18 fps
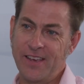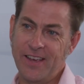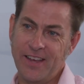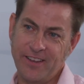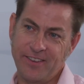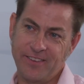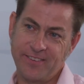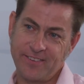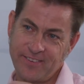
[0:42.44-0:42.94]

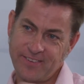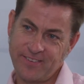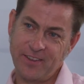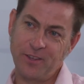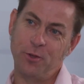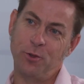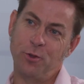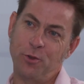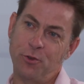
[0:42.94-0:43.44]
it
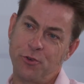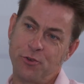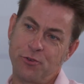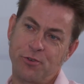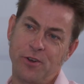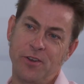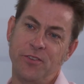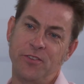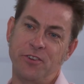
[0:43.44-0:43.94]
still
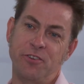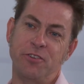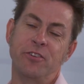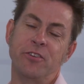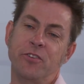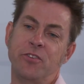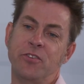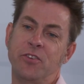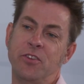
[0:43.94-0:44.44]

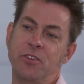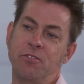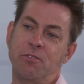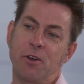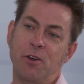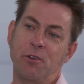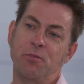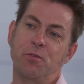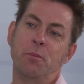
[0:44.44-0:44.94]
transitions to the
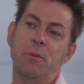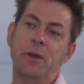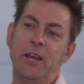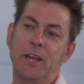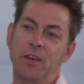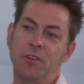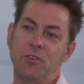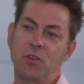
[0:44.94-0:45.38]
very familiar.